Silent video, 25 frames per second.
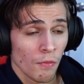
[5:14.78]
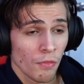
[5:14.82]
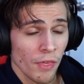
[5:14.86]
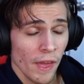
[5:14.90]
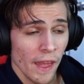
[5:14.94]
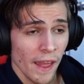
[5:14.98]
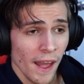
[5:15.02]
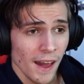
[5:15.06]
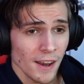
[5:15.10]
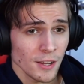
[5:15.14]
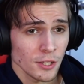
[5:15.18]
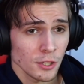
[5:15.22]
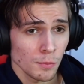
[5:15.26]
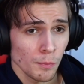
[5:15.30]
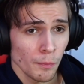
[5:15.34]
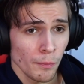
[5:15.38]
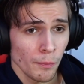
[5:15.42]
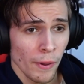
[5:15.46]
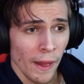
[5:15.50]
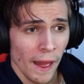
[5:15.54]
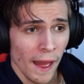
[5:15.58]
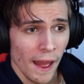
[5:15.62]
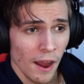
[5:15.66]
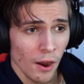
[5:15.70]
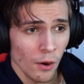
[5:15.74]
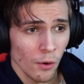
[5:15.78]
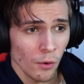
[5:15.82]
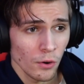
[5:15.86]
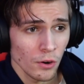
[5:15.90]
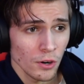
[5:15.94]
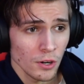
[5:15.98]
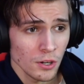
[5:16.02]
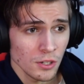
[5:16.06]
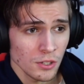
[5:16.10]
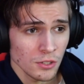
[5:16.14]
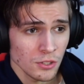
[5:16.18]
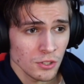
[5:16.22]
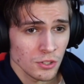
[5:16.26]
They got his
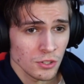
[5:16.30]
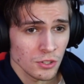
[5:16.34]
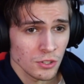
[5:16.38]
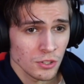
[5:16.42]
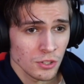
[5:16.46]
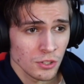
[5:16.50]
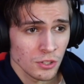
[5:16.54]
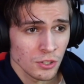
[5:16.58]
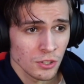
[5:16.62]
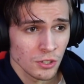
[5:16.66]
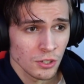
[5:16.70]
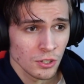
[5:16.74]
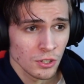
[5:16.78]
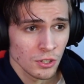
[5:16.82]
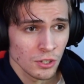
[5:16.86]
powers?